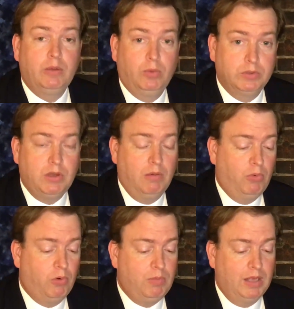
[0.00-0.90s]
We'll talk
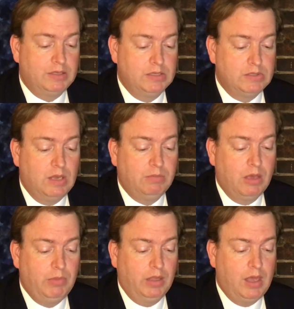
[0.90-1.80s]
more about this
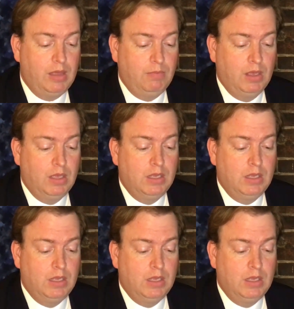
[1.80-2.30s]
upcoming game